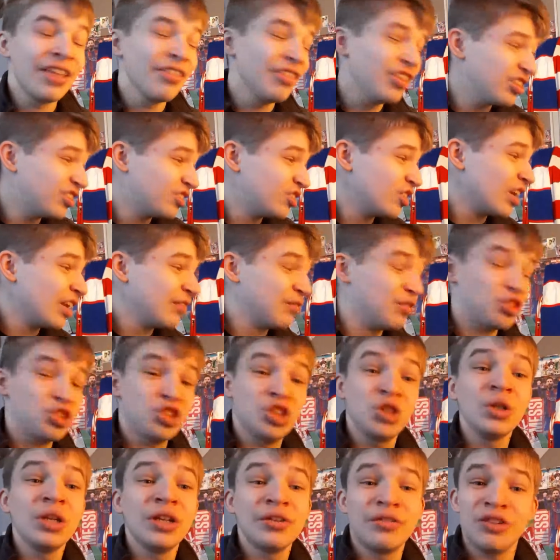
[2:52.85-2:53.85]
They're signing for
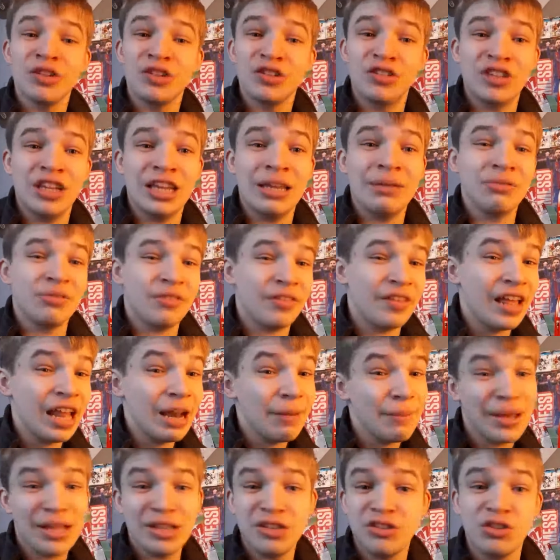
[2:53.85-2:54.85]
2 different teams and they only
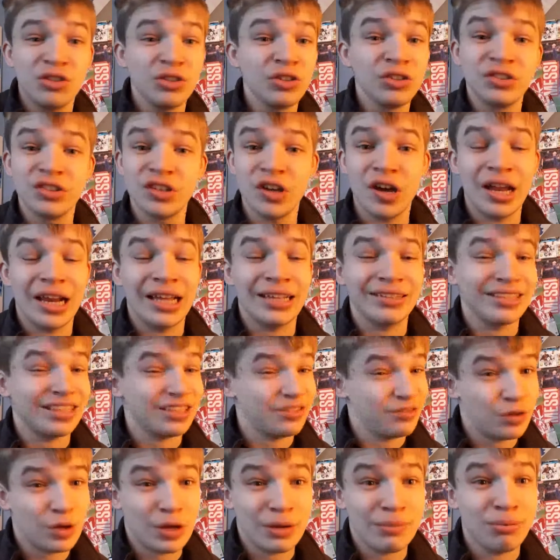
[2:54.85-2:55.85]
made 2 signings. That's
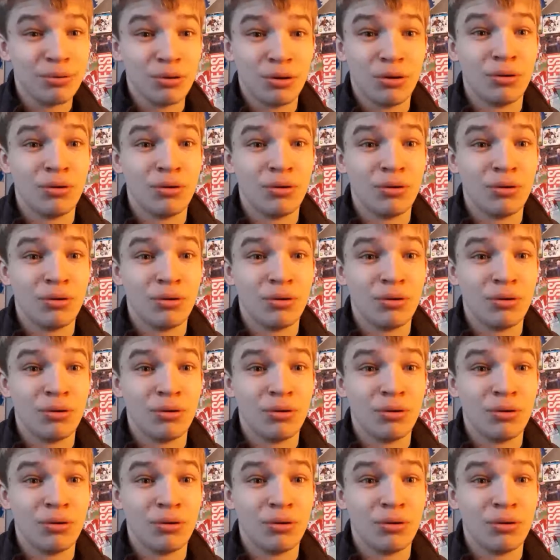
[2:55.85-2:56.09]
very poor.